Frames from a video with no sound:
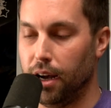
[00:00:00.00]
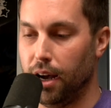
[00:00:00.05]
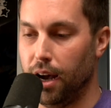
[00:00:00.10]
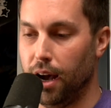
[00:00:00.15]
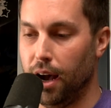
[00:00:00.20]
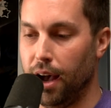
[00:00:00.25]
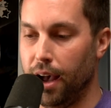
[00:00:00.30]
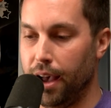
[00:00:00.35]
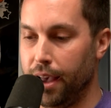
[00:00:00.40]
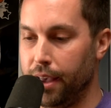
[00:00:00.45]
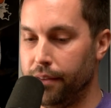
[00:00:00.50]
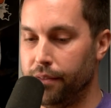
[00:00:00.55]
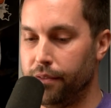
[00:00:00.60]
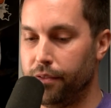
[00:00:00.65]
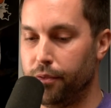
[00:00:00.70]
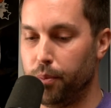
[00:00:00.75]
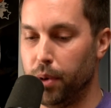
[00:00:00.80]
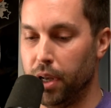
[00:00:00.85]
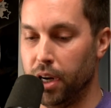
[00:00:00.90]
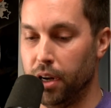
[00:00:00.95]

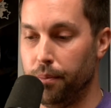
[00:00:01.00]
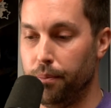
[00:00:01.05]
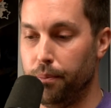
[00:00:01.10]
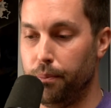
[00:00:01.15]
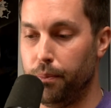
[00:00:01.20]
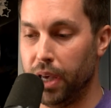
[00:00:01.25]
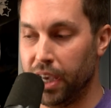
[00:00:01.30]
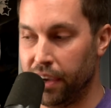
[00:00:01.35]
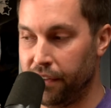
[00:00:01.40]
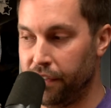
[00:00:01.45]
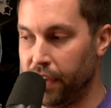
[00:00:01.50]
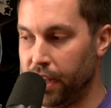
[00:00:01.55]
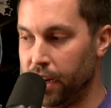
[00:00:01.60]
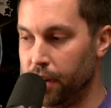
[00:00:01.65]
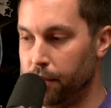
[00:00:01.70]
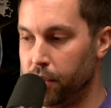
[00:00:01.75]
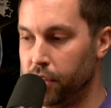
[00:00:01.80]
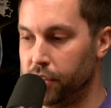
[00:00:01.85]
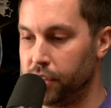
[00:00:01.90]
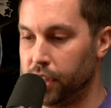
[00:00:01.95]
I've been a big fan of
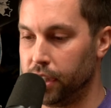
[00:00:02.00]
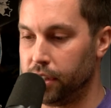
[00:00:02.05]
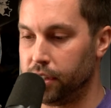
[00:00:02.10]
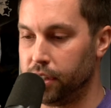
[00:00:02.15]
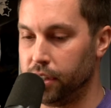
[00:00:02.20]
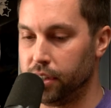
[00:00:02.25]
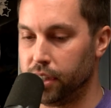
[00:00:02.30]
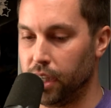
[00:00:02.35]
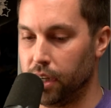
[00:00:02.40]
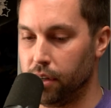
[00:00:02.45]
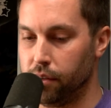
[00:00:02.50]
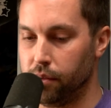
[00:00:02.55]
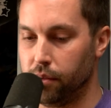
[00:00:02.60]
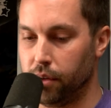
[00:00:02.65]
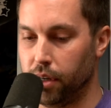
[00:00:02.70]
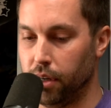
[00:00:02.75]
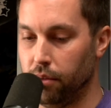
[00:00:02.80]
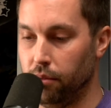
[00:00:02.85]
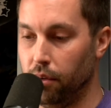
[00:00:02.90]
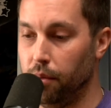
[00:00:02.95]
music since I
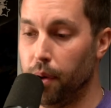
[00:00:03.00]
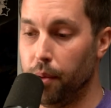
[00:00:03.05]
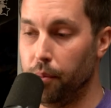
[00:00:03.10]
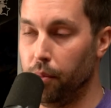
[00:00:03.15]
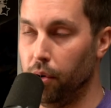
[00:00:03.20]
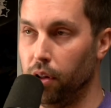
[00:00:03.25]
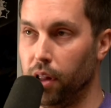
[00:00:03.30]
can remember,